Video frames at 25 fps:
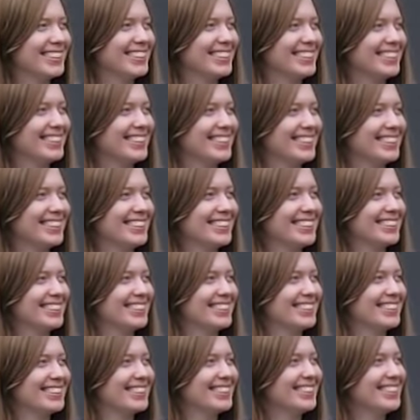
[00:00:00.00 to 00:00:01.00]

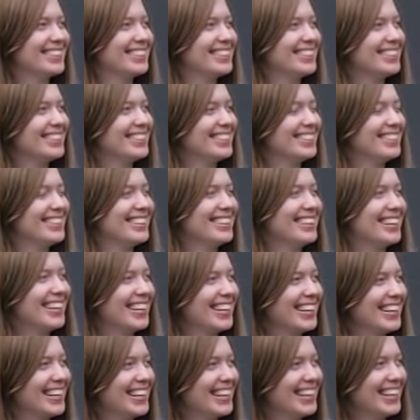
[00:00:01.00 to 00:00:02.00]

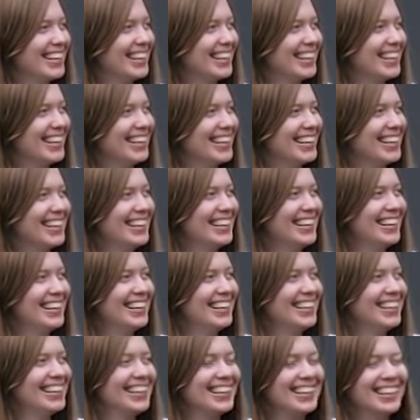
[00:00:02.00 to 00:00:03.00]

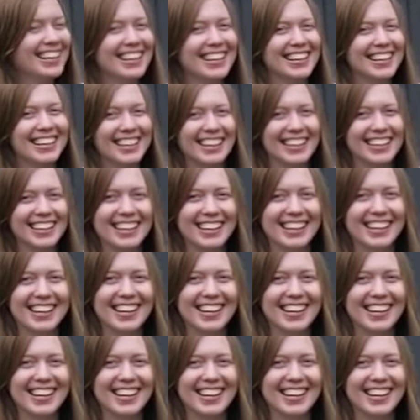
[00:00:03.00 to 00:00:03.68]
(silent)